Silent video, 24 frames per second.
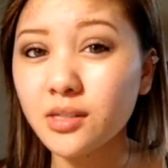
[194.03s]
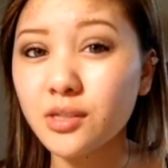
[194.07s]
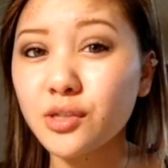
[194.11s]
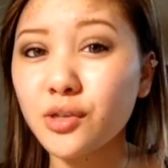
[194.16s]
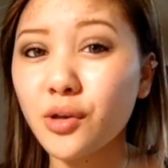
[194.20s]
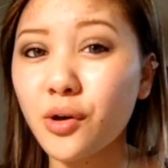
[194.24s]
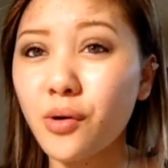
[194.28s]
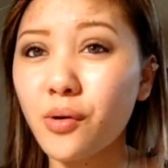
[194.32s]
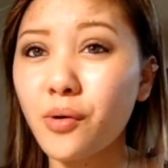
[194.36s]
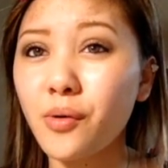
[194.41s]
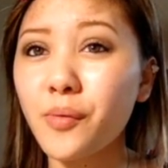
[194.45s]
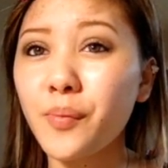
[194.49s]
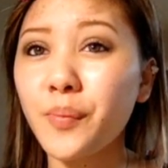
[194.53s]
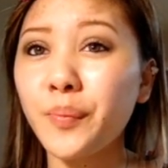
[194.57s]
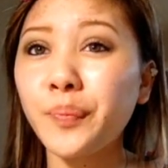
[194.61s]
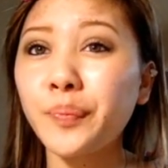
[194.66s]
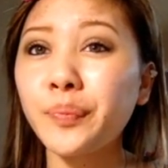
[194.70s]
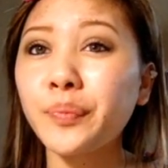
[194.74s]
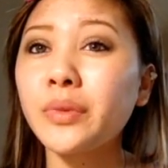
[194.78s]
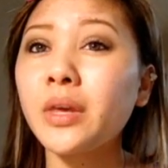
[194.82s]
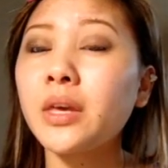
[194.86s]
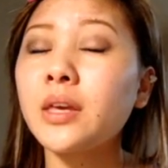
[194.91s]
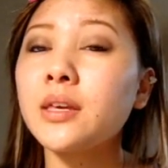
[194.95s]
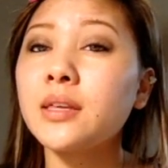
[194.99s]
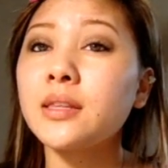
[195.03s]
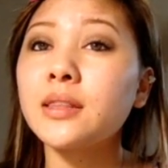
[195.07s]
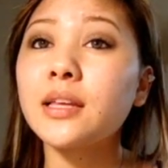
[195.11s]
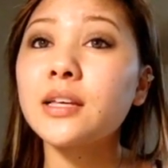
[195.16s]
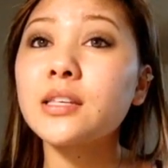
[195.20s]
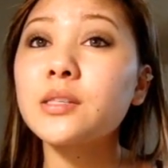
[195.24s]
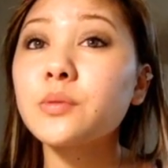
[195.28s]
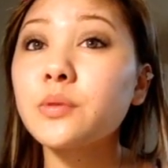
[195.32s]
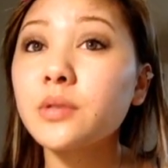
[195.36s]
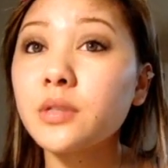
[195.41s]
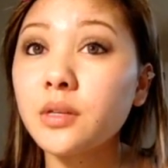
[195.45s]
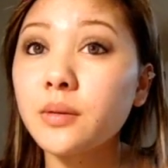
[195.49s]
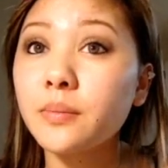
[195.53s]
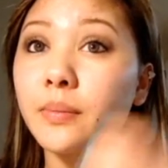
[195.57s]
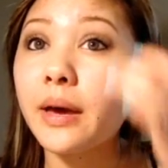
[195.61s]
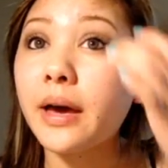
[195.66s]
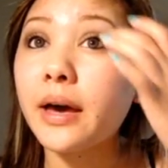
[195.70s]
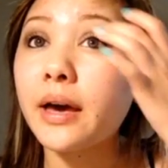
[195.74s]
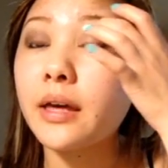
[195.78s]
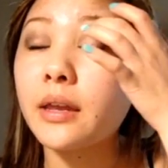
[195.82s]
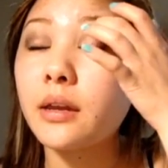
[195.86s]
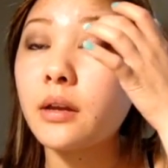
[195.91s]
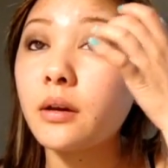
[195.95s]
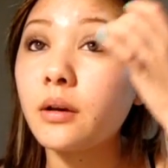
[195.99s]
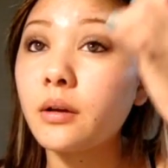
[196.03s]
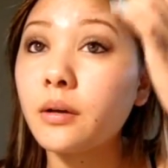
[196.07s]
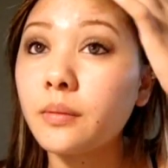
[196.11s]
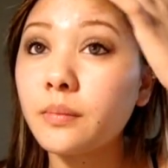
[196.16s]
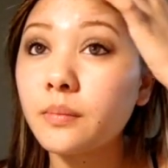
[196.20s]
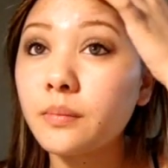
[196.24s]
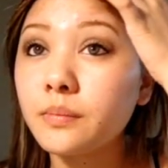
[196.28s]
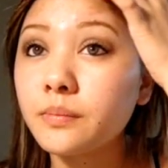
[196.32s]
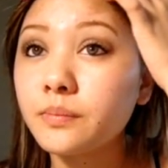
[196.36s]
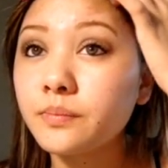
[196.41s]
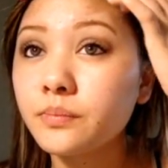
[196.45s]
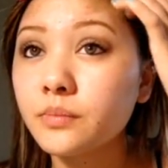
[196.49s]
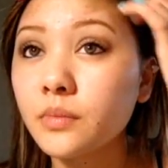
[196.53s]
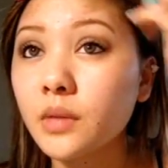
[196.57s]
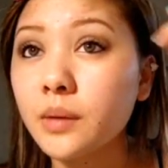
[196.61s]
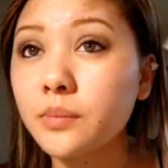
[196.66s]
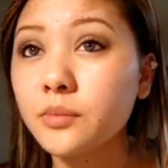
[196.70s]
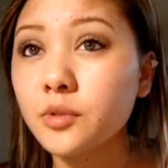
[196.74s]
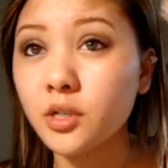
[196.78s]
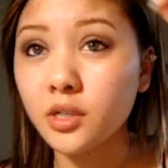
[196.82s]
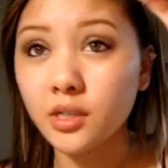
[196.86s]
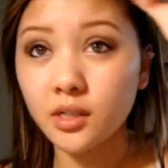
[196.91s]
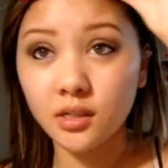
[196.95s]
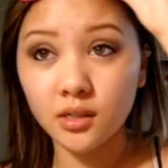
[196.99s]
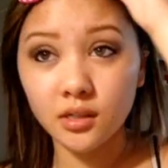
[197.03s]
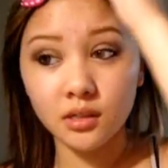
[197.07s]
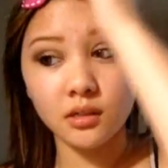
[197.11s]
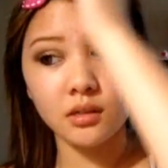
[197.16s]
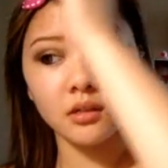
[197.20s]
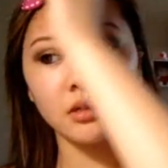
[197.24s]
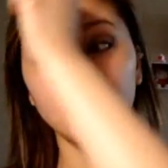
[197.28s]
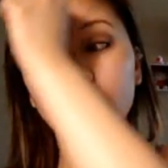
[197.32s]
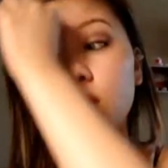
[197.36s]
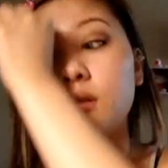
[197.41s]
So that's really bad. I'm trying to